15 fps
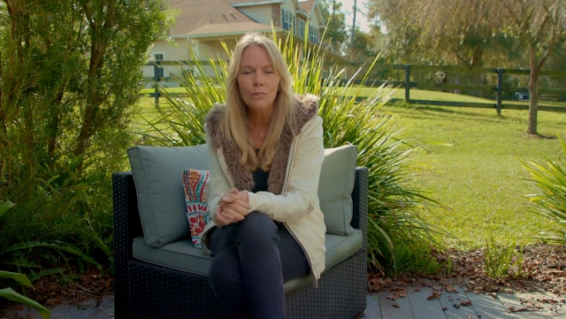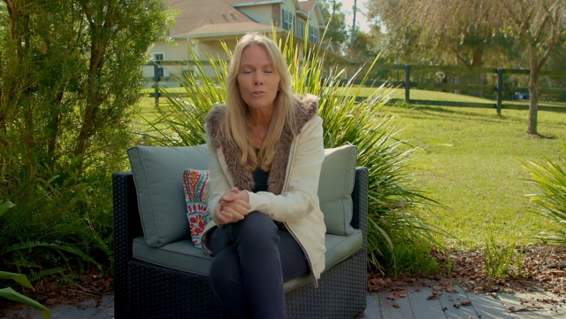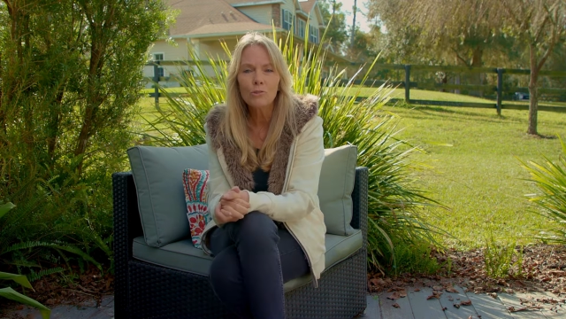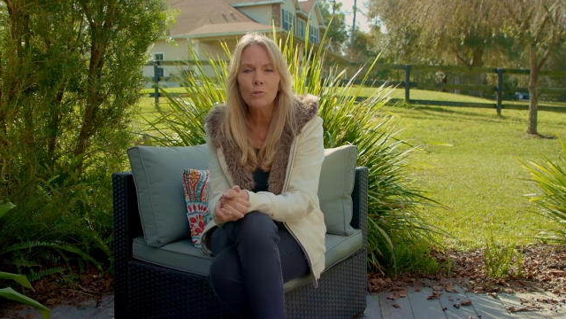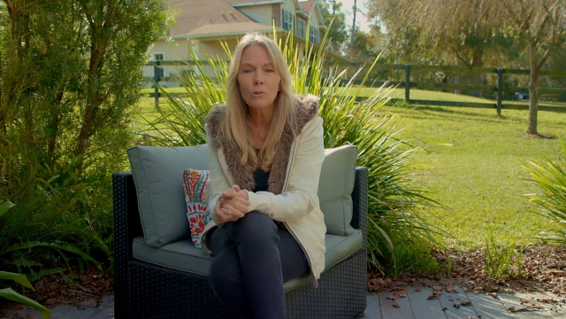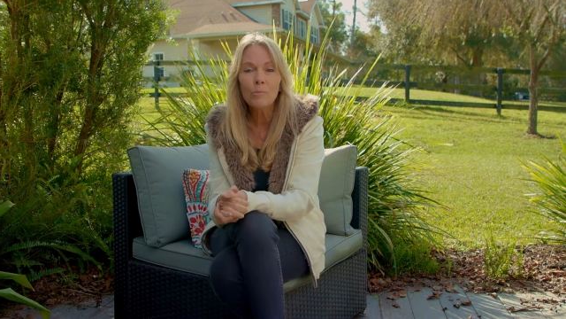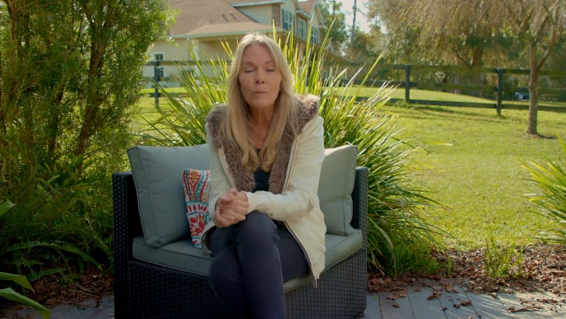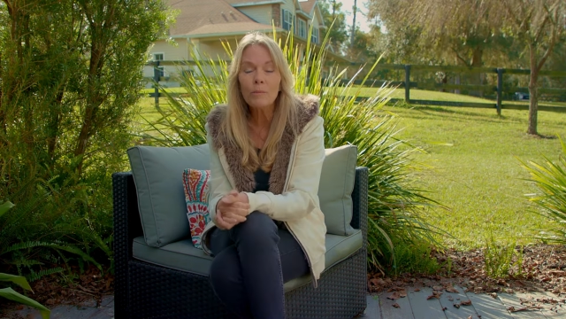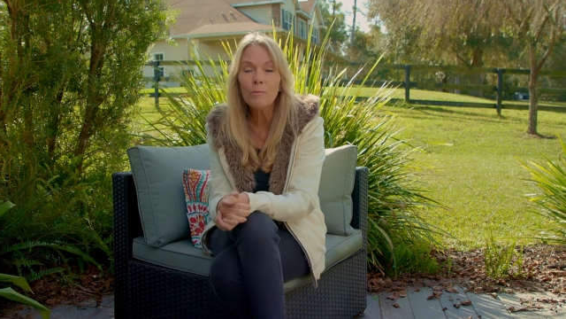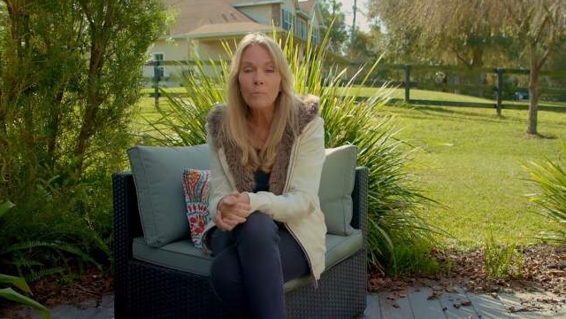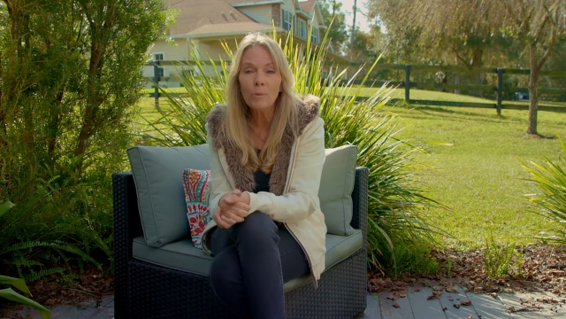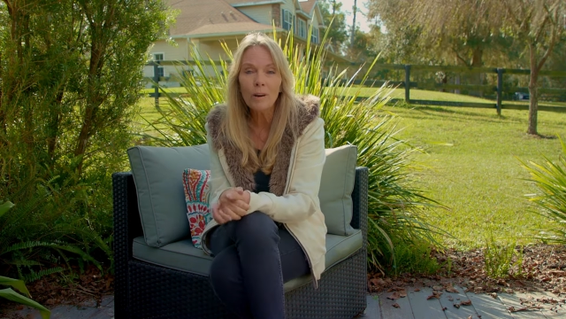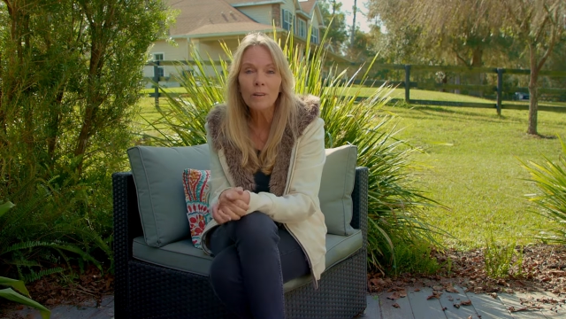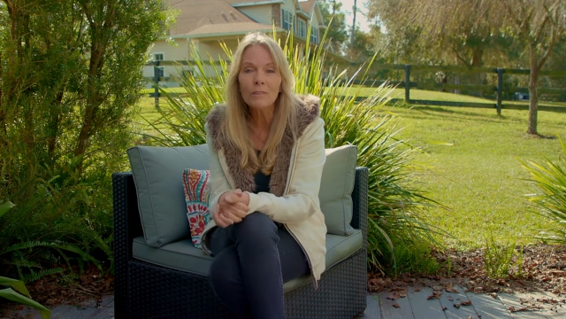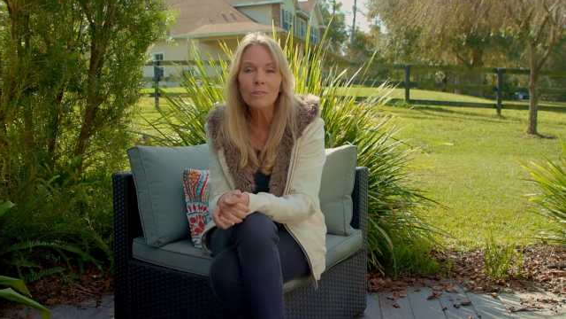Join me for
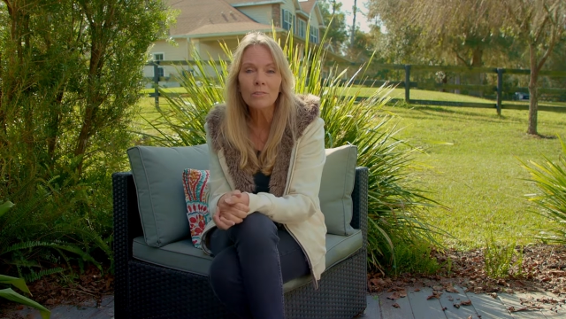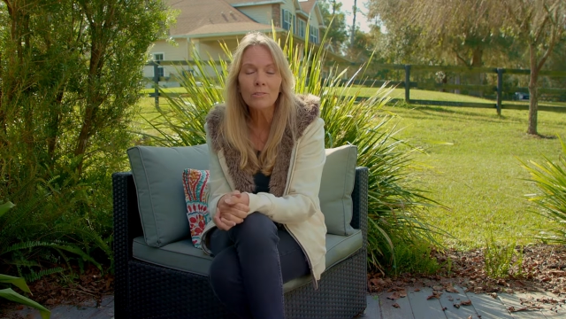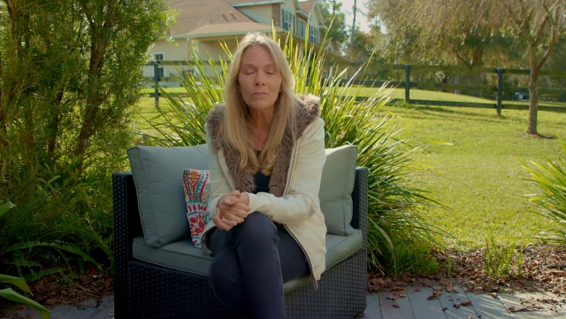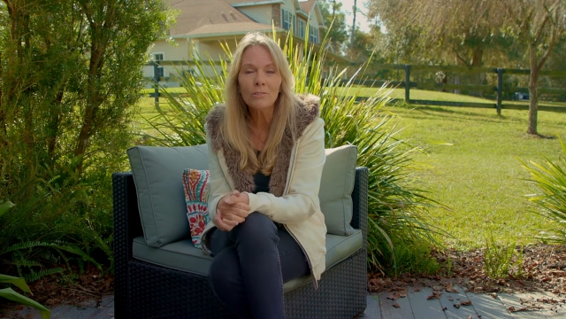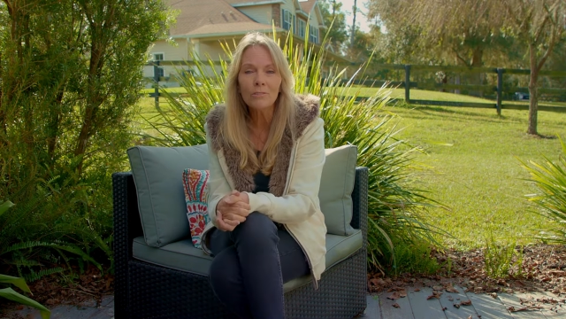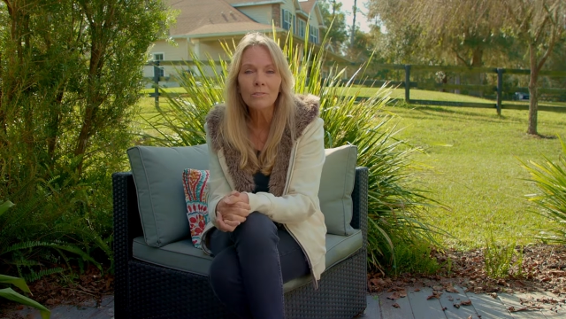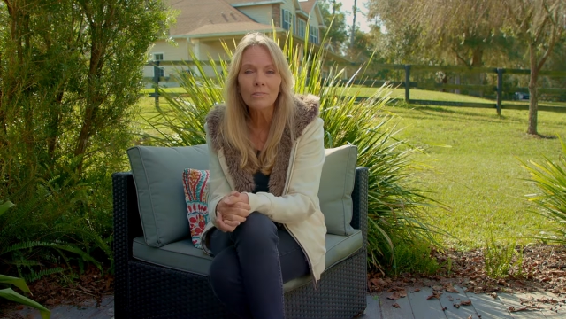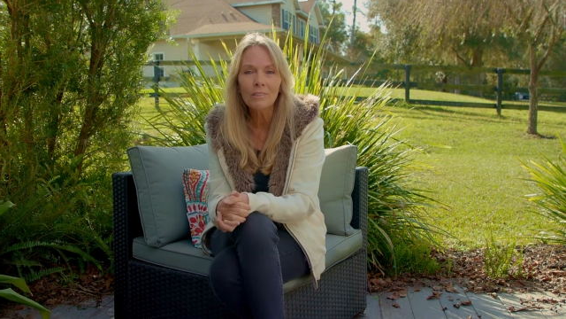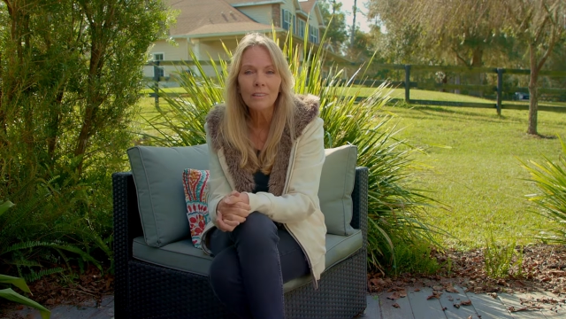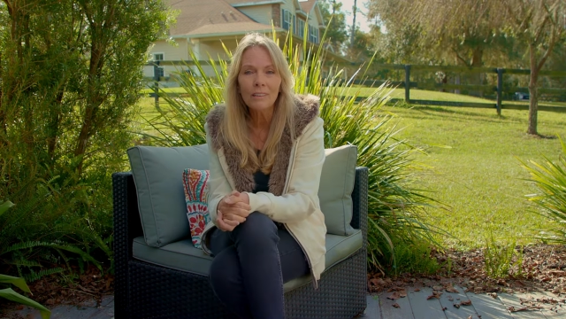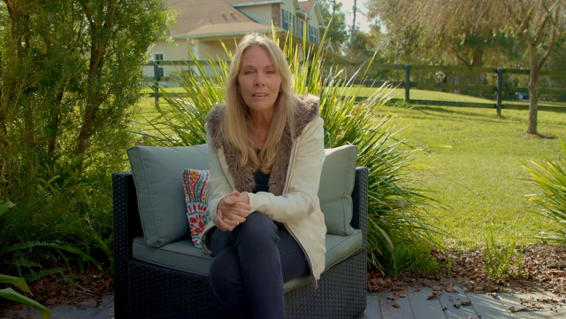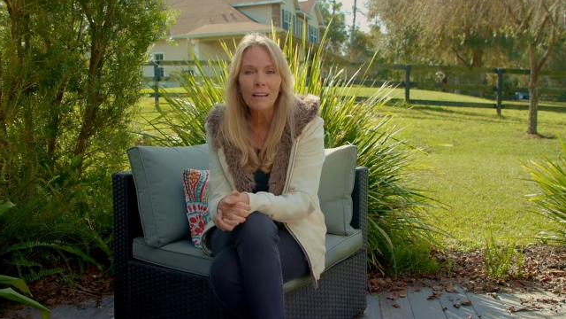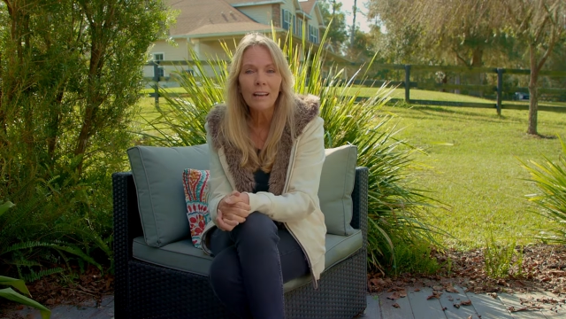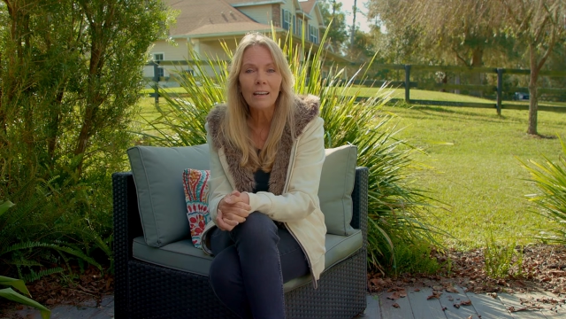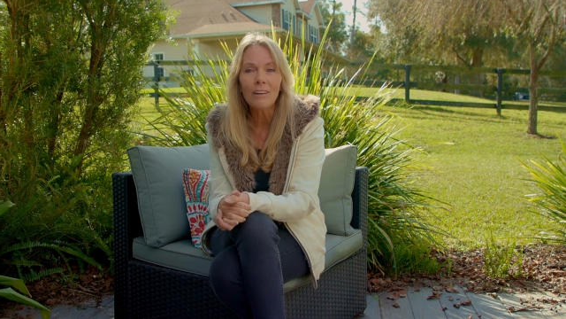part 2,
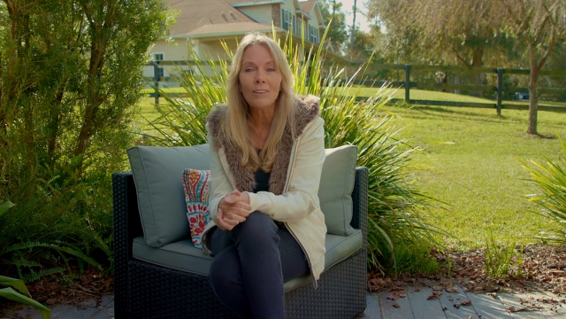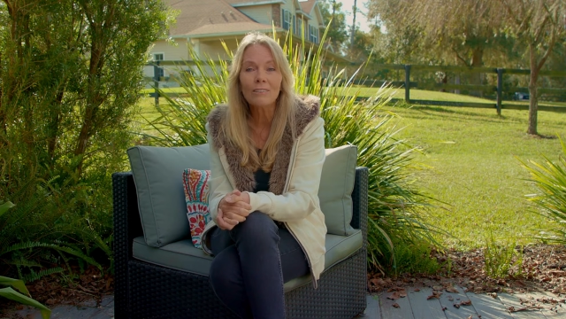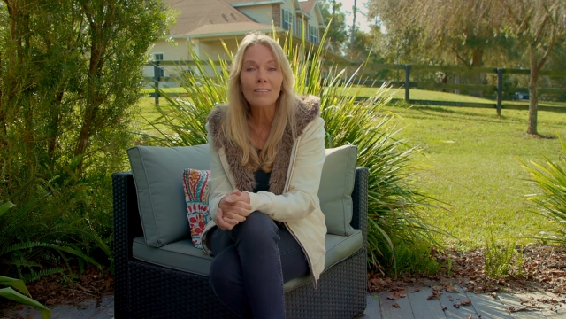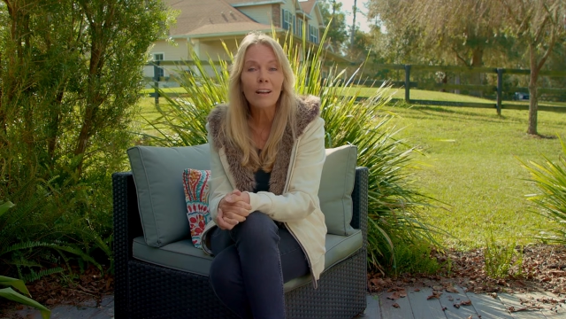and I'll